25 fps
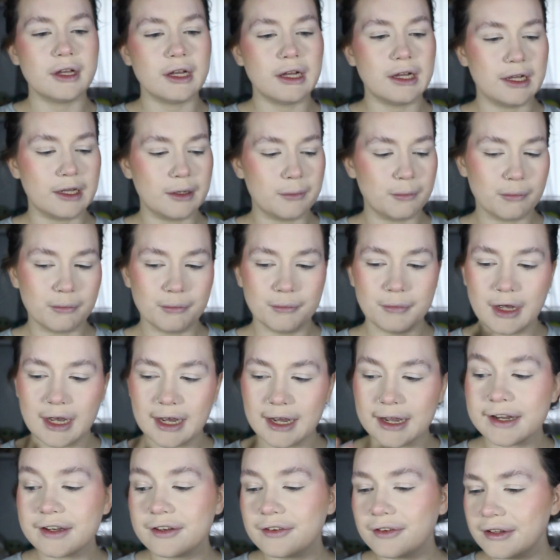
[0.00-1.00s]

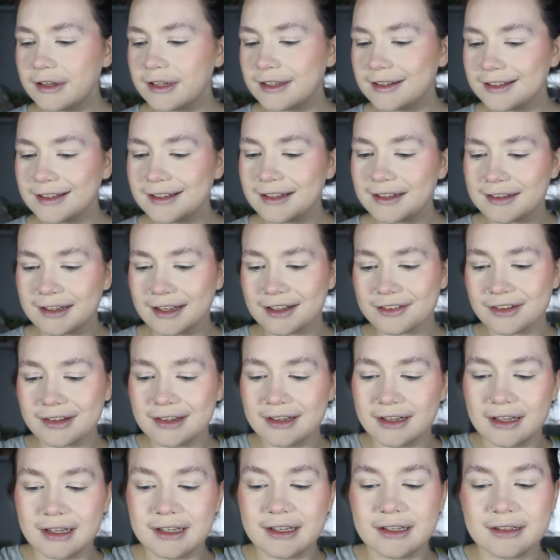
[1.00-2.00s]
I do think this is actually
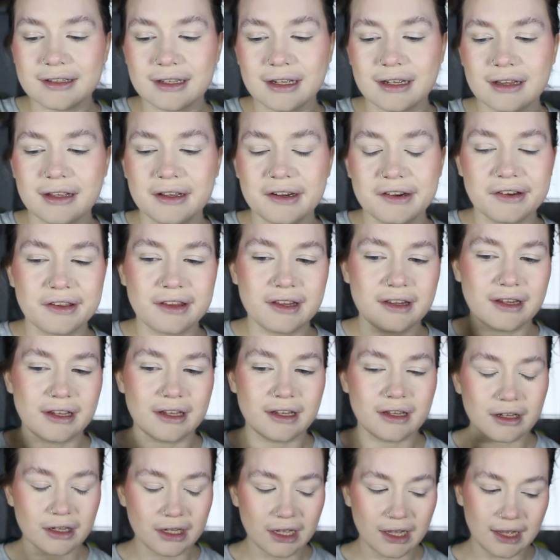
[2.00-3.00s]
the lightest highlighter that
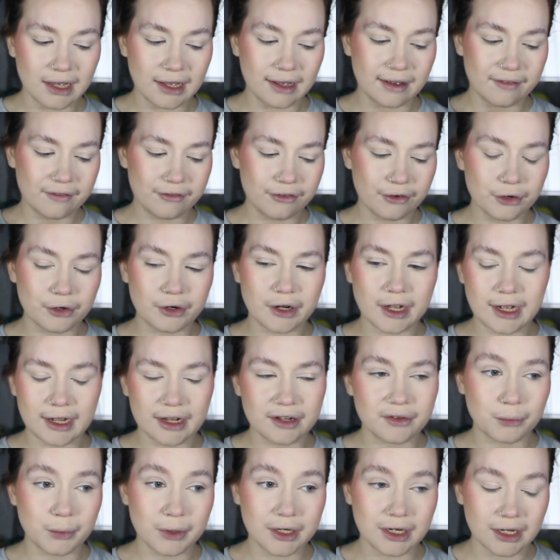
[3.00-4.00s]
they have, or
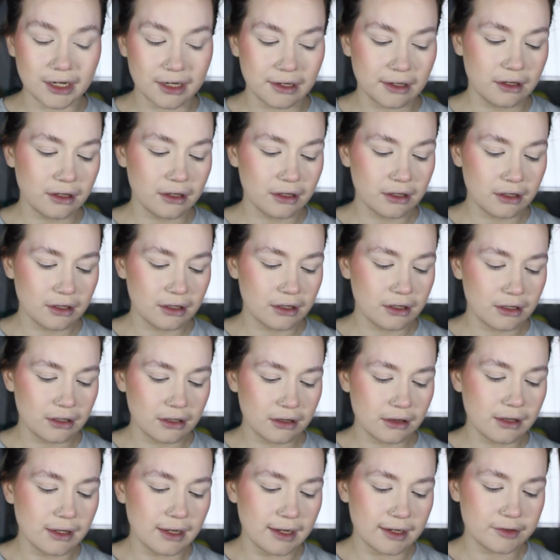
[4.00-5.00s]
had when I
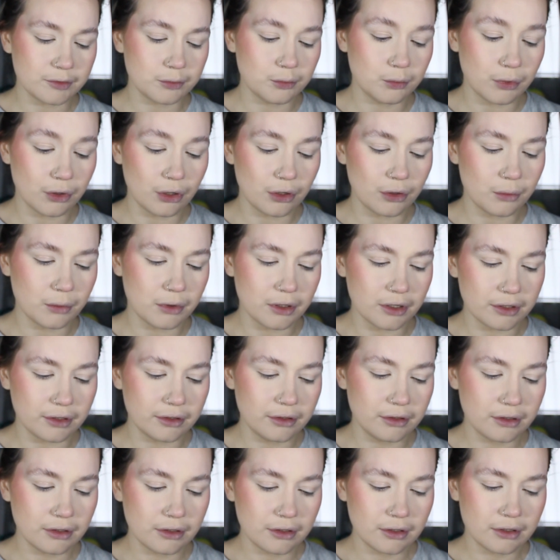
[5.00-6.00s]
last bought
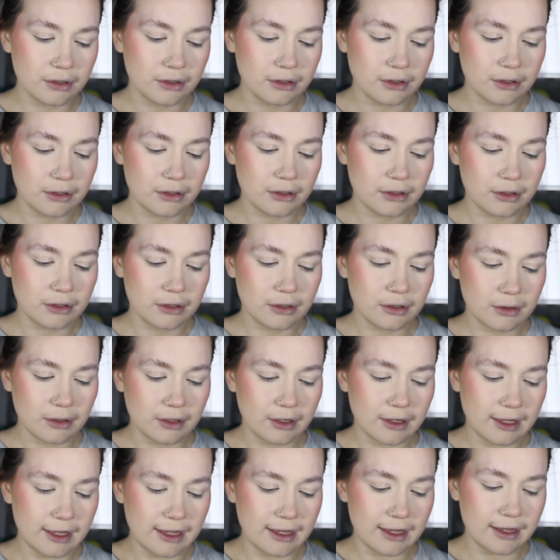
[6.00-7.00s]
one.
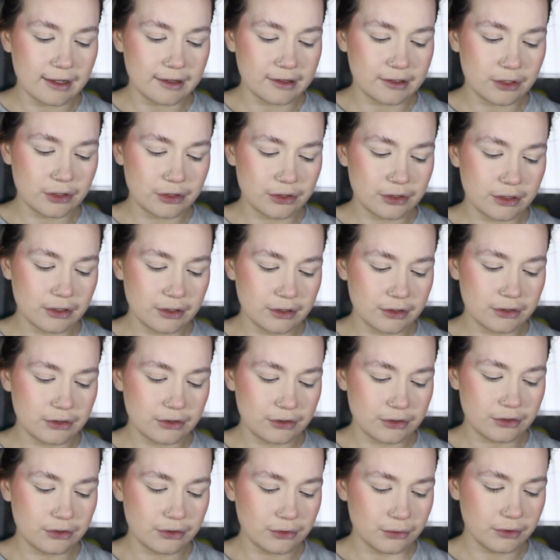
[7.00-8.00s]
It is
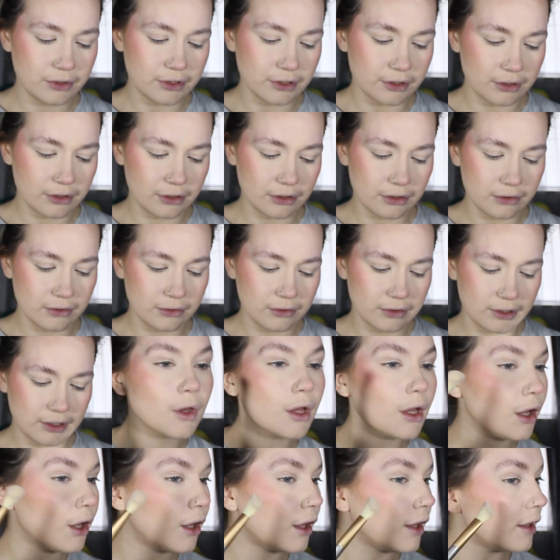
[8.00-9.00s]
so good though,
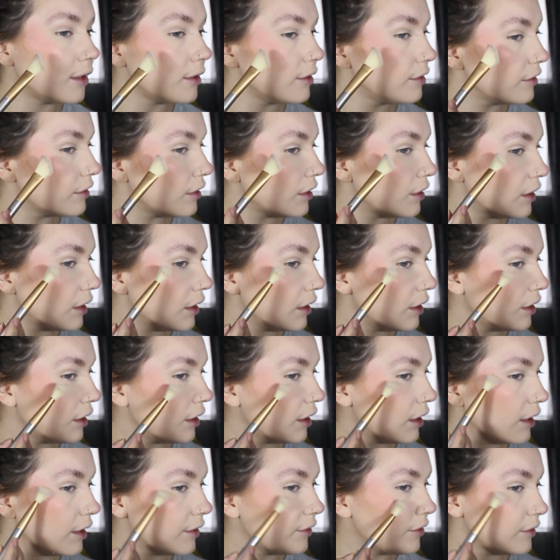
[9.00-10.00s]
and
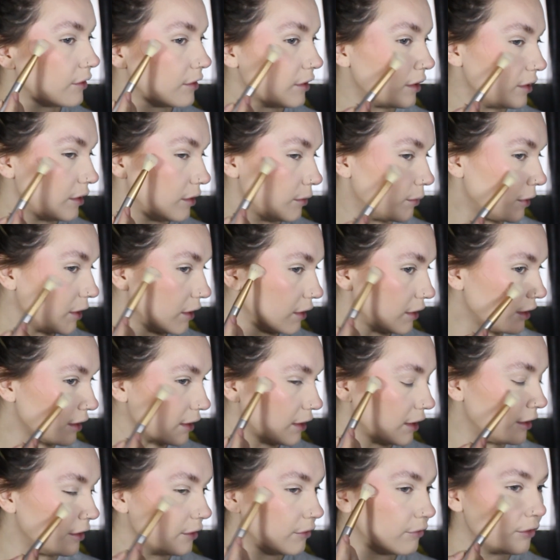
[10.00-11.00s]
I just like to bring that
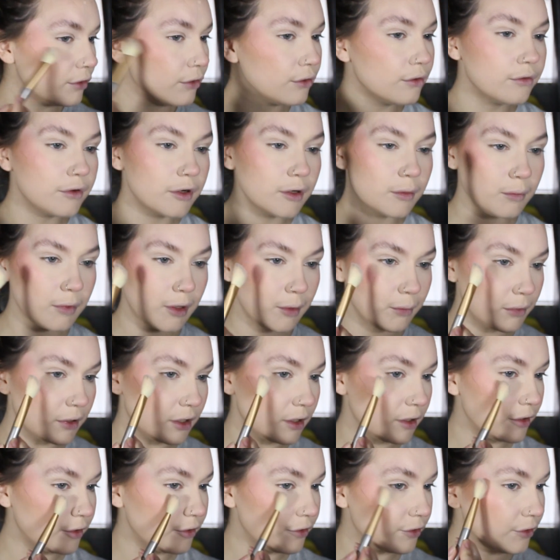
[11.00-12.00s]
kind of over my
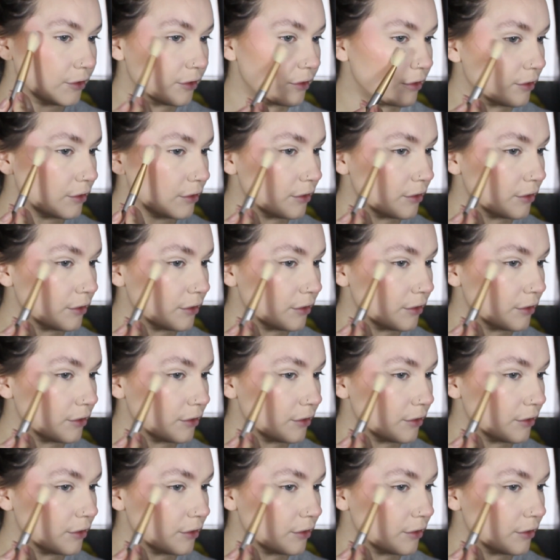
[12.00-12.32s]
blush.